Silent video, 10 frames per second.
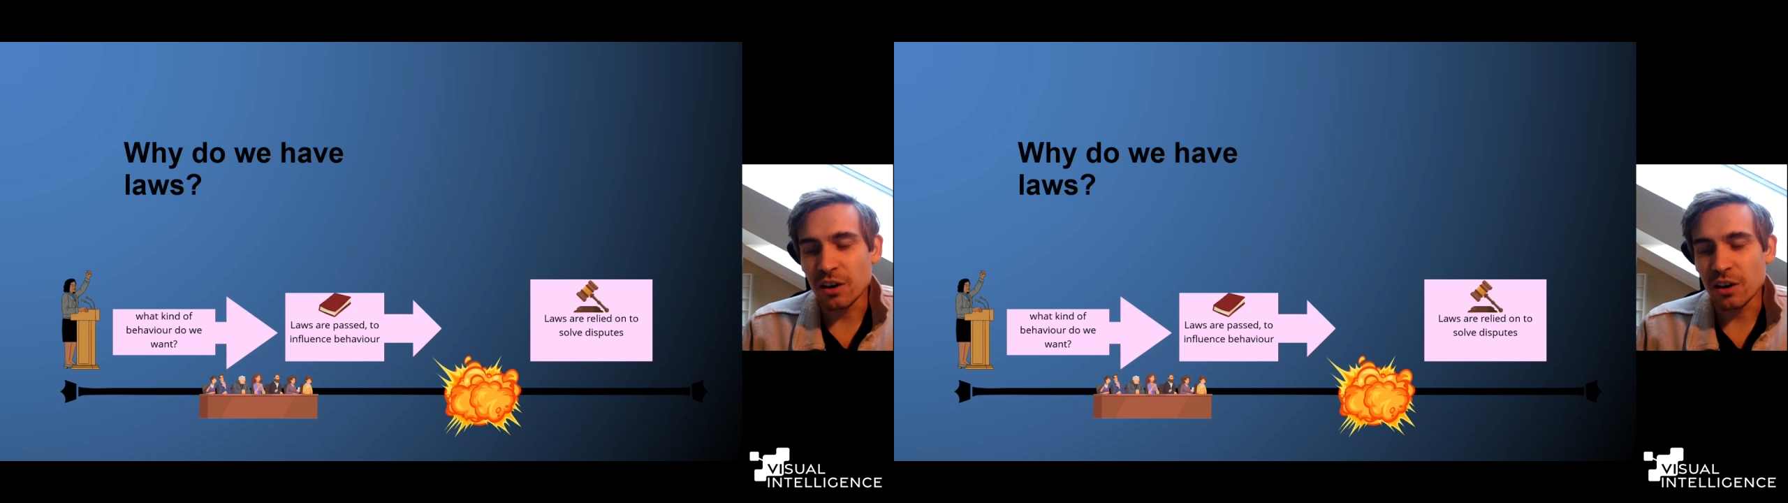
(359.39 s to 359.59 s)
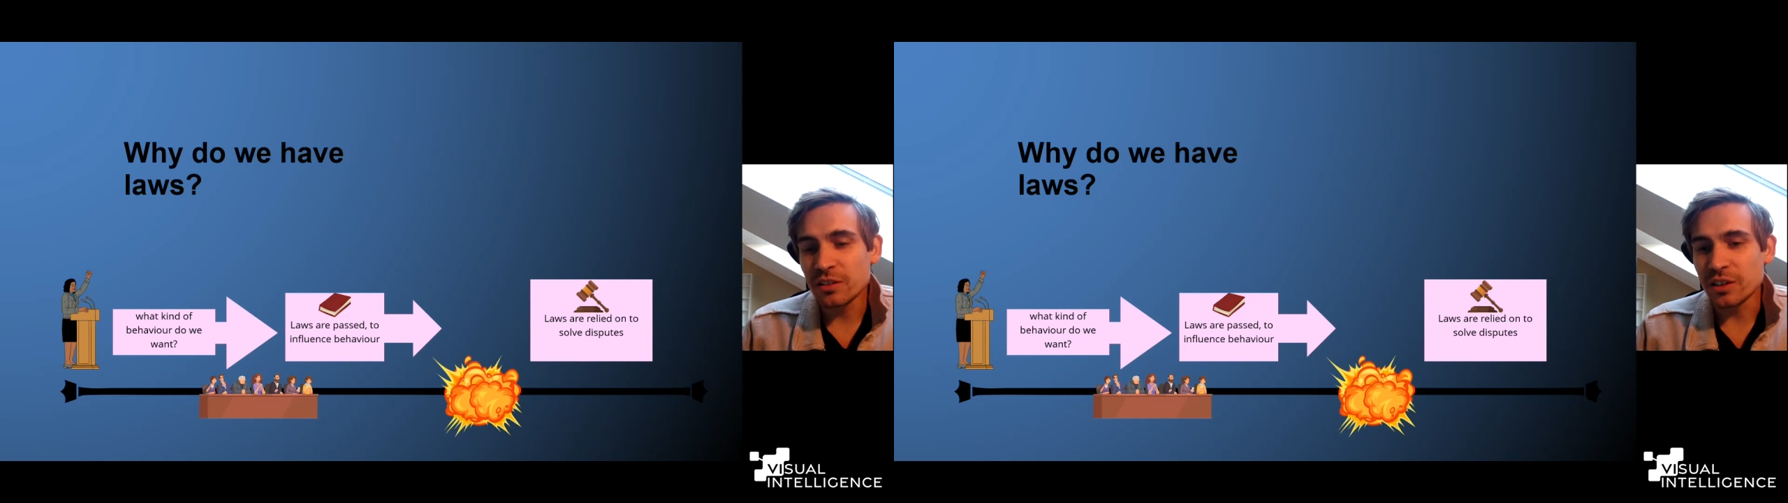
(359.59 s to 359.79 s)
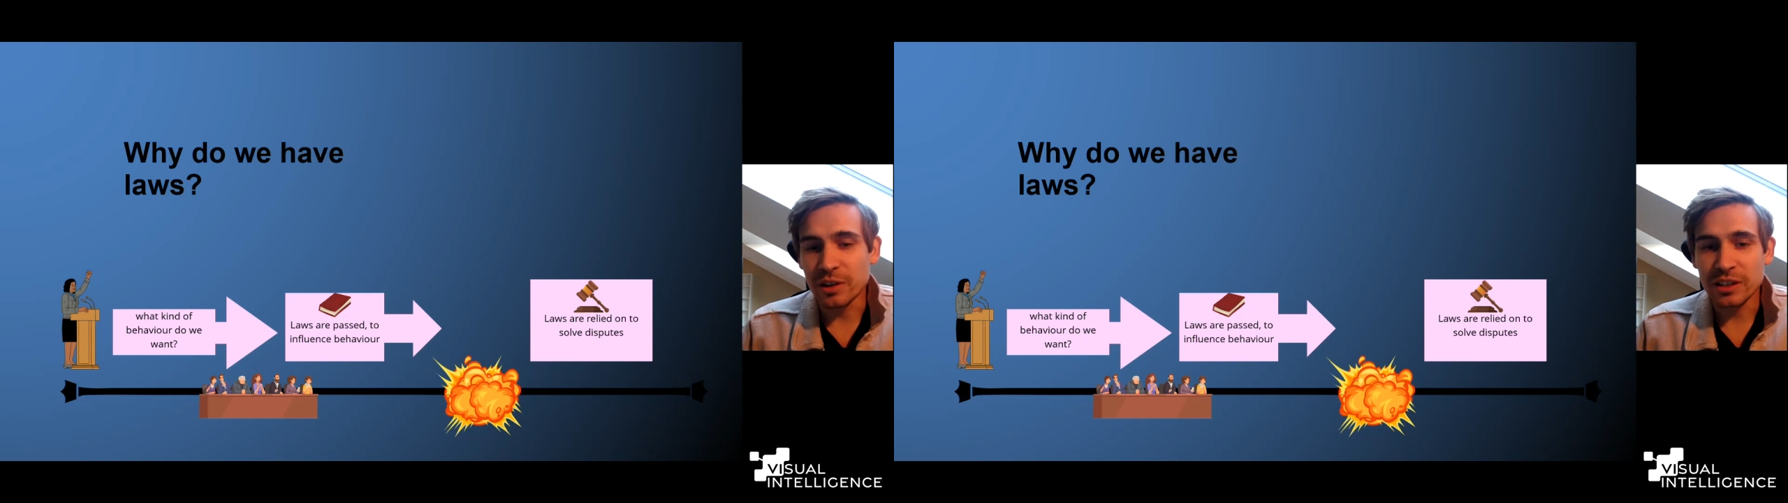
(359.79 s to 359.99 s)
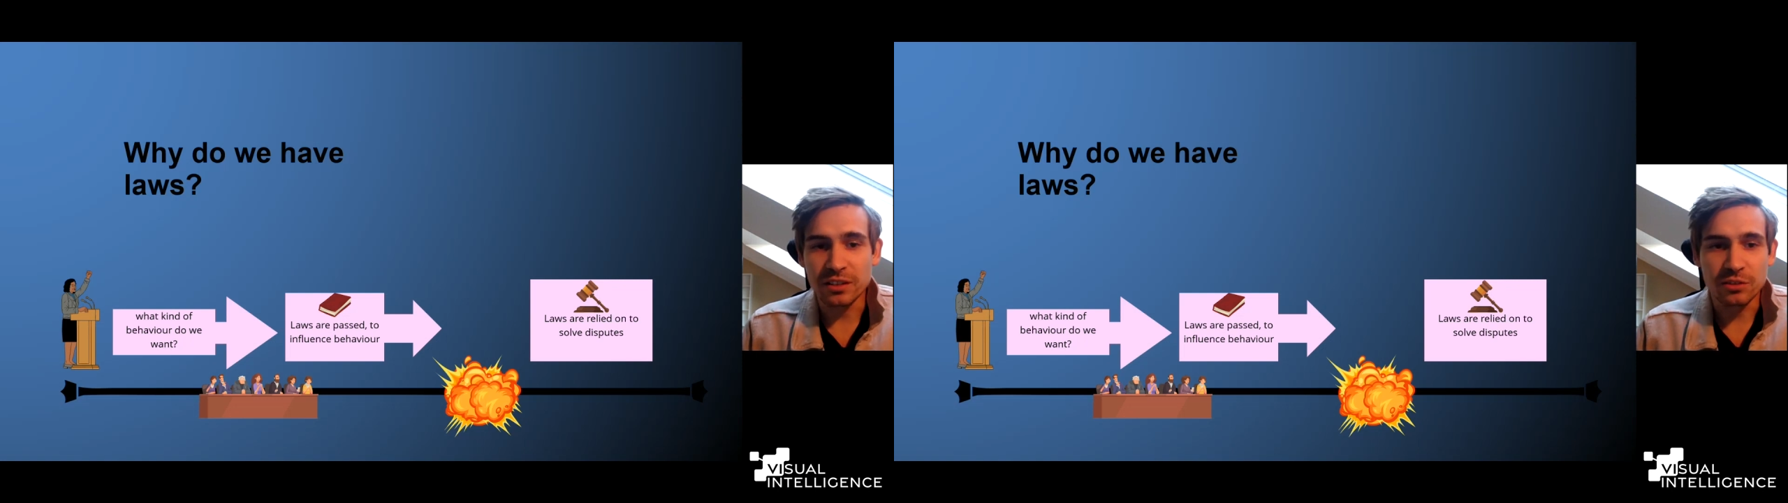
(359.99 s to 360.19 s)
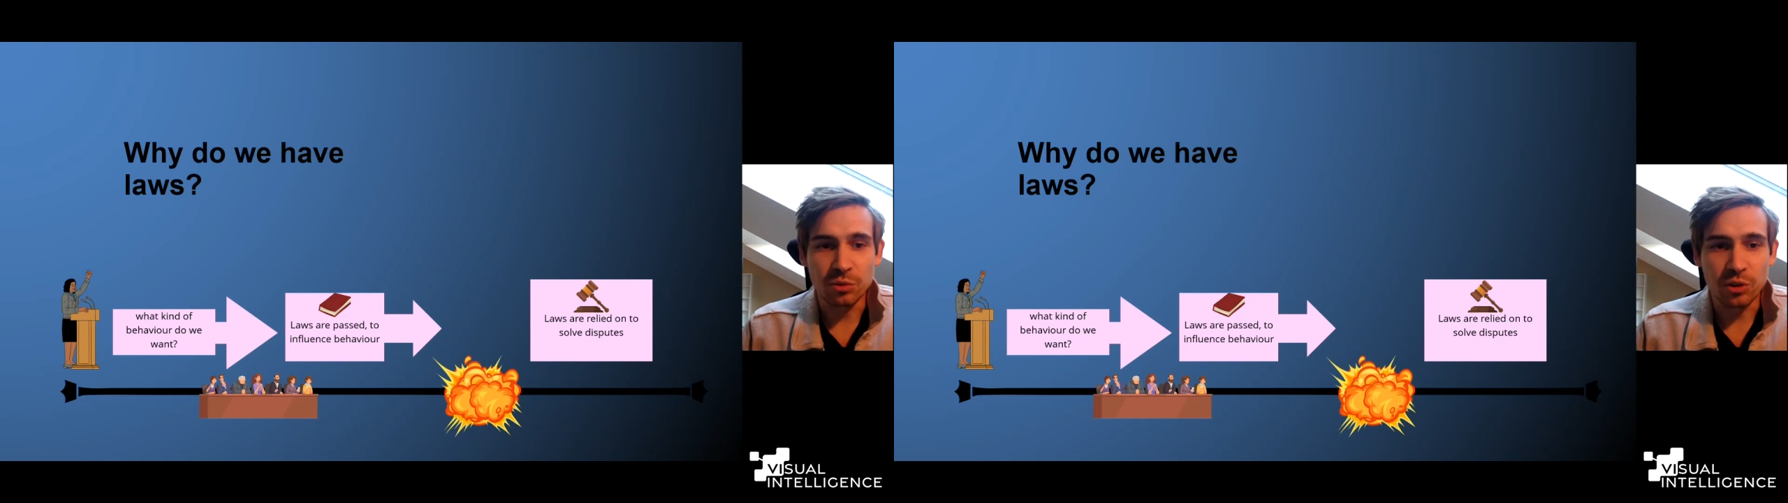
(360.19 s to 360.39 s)
are
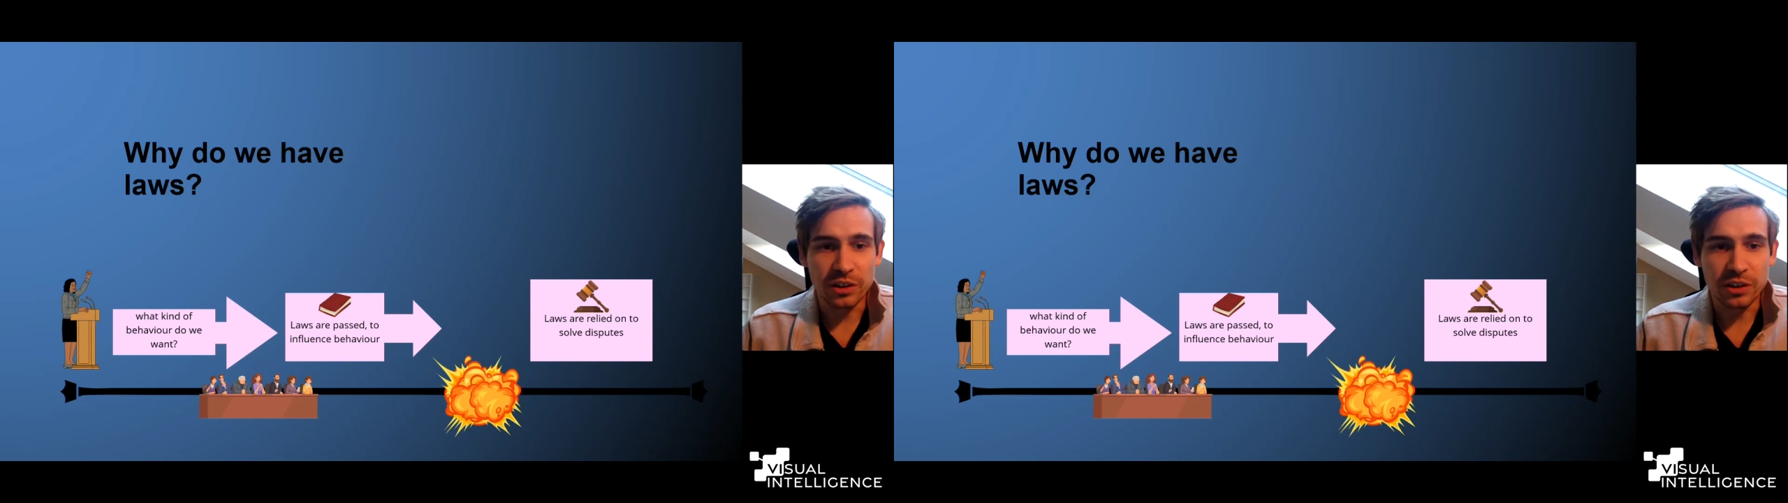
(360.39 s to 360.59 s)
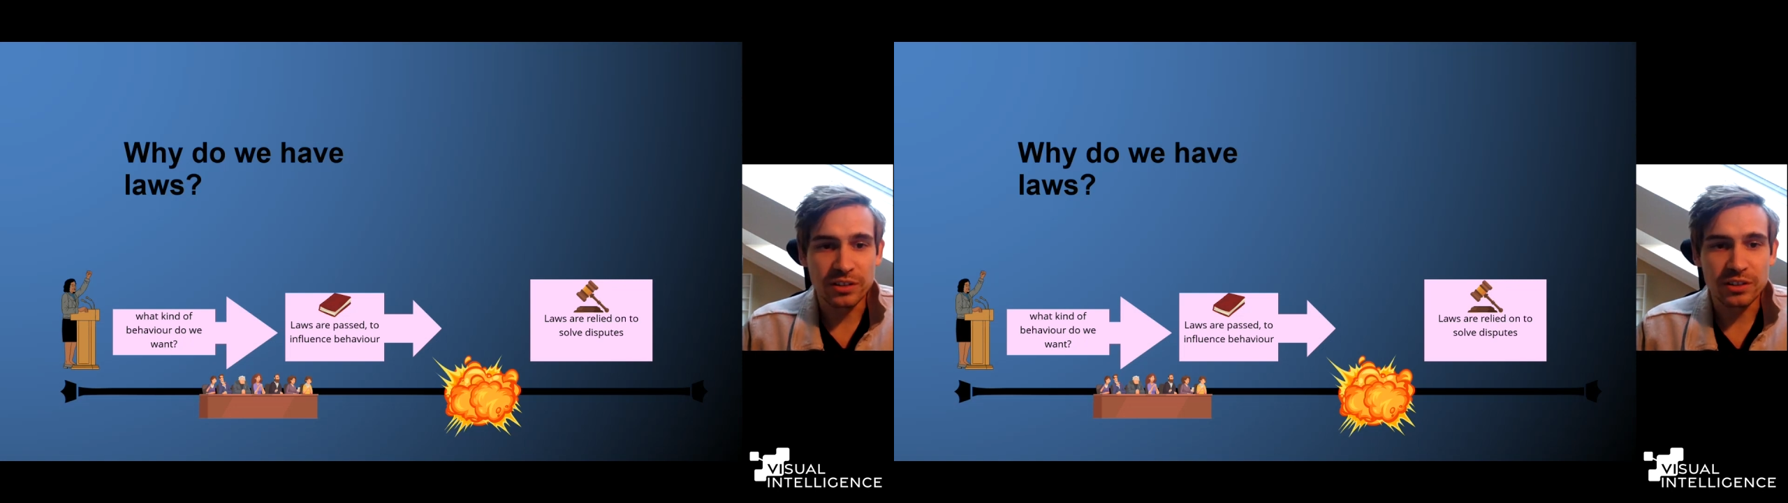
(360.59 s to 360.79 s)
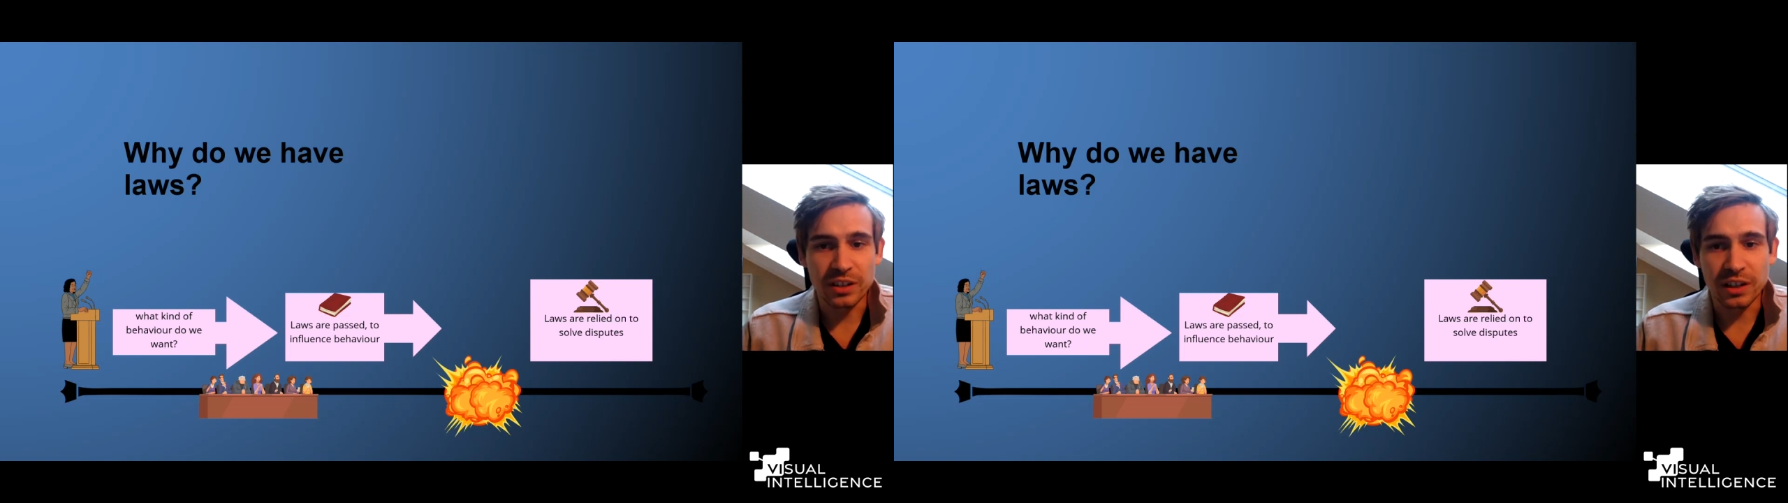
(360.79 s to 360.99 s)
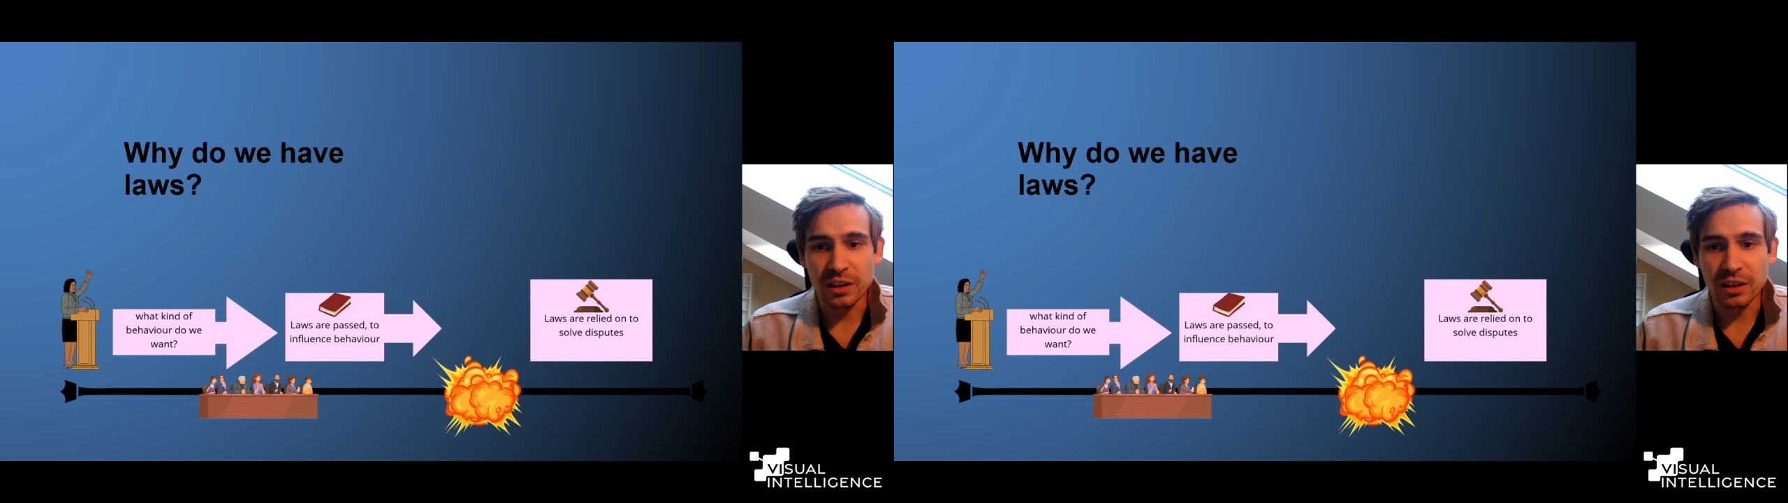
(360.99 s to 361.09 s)
directed towards